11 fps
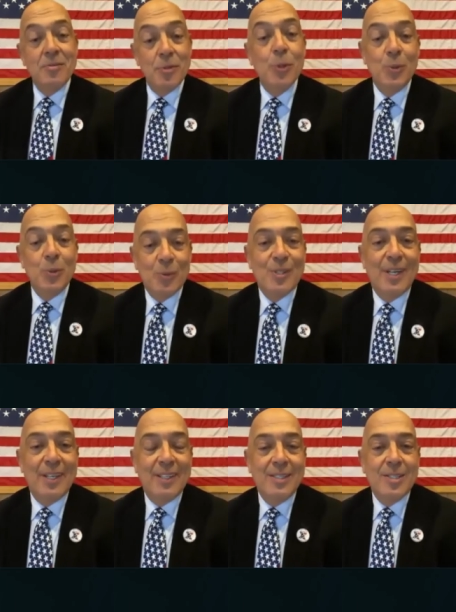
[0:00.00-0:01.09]
news,
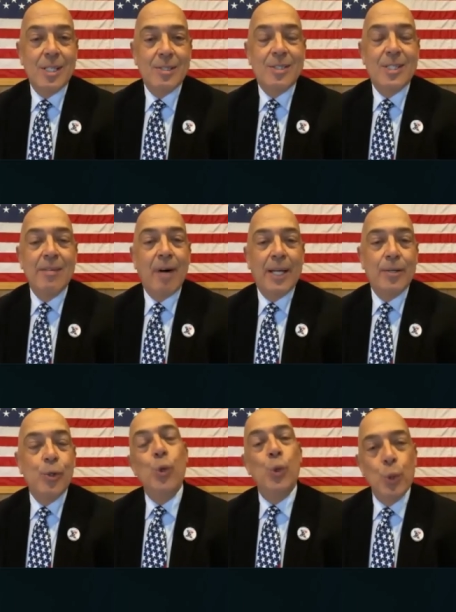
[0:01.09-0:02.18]
and he said, Steve, I
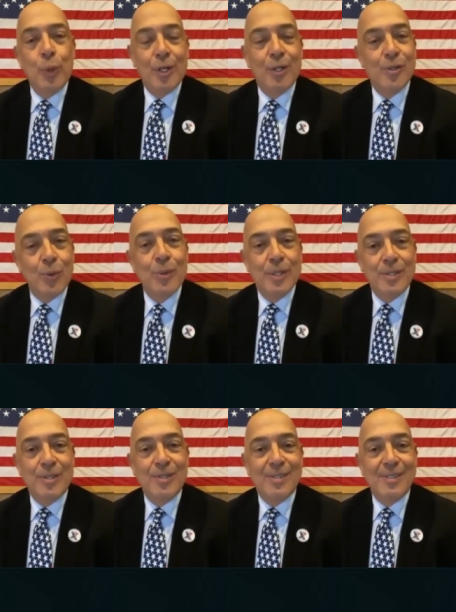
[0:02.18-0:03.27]
knew you were going to do
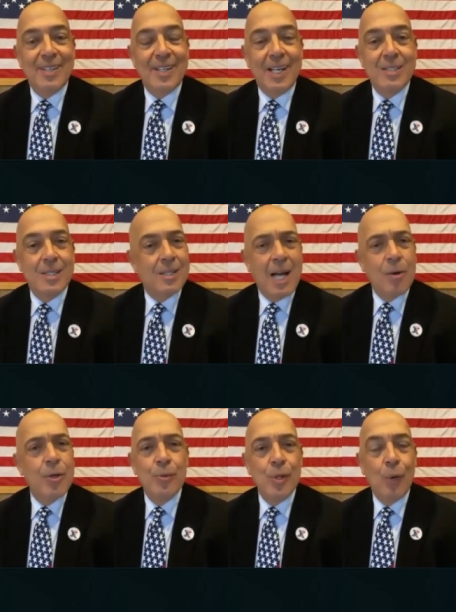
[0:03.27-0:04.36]
this. And I said, How
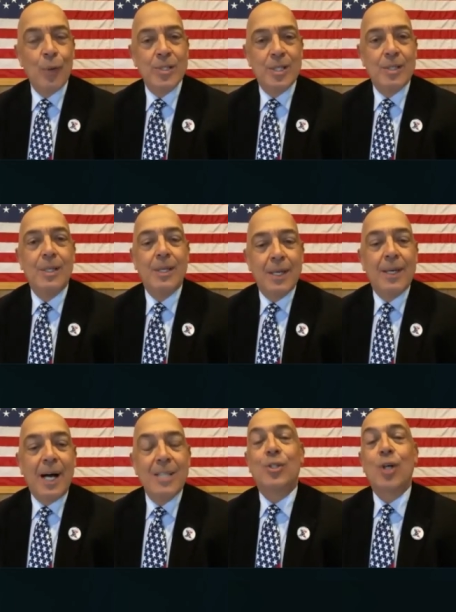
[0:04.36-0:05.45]
do you know? He said,
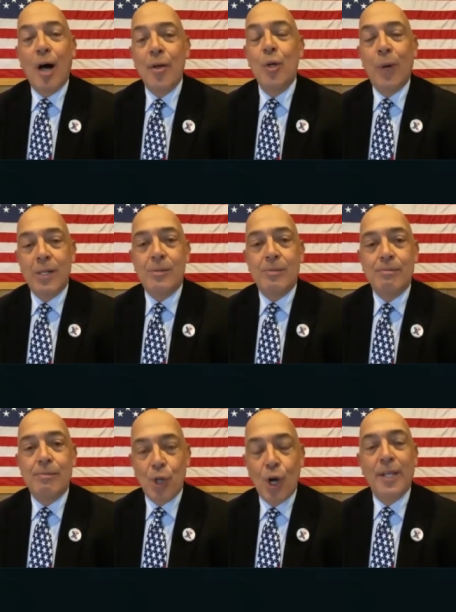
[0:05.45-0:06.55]
I saw you at
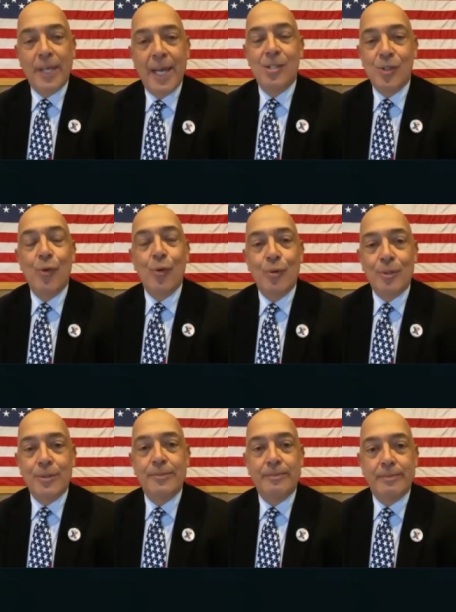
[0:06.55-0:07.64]
Sean Gannon's
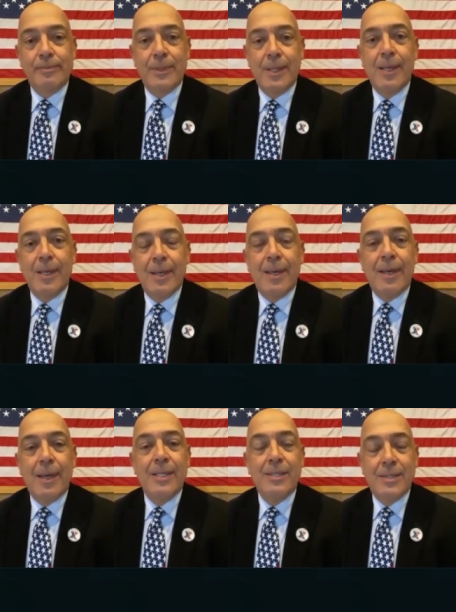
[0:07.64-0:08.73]
funeral.
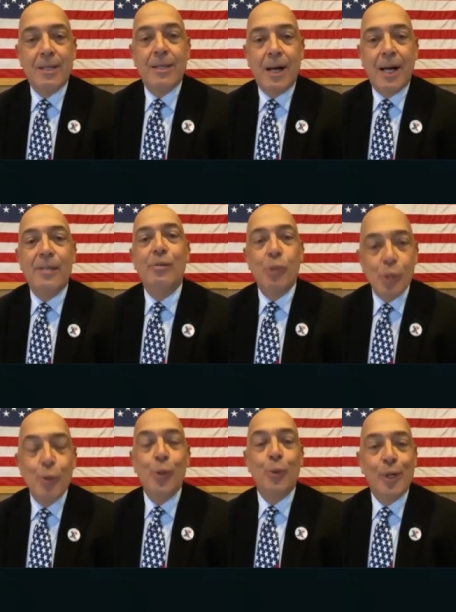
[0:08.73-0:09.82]
And he said, I knew
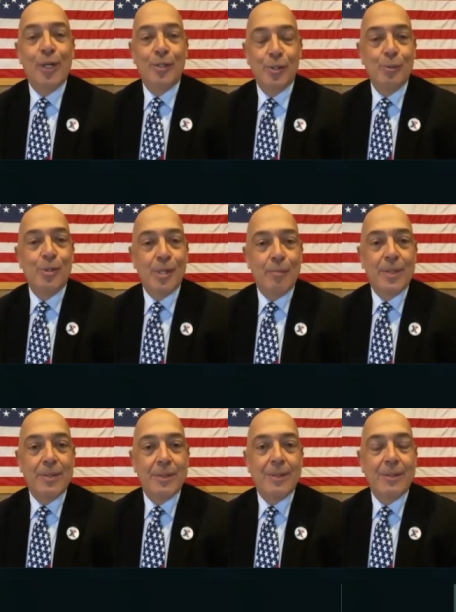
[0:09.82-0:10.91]
you were going to do
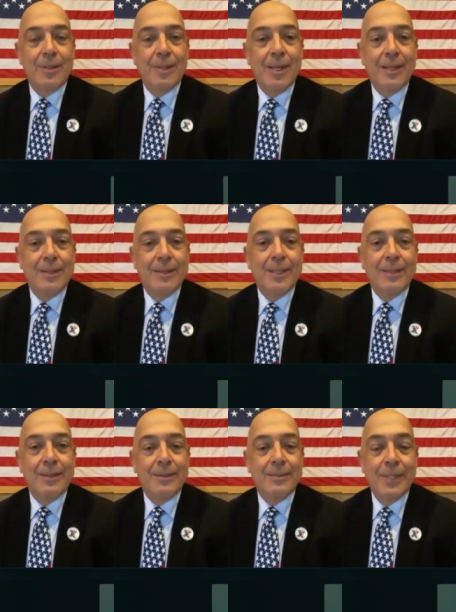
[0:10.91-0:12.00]
something and
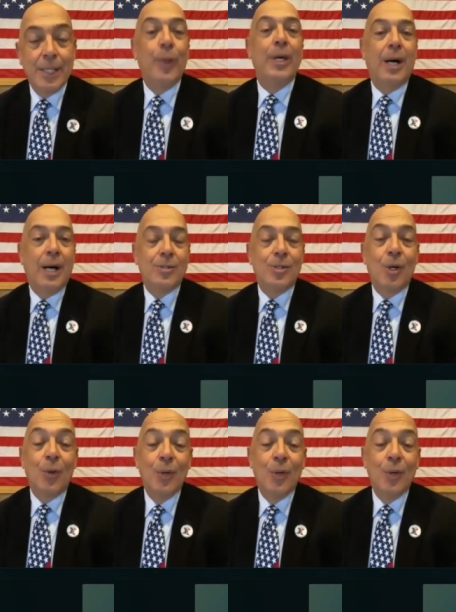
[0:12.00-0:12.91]
and here we are so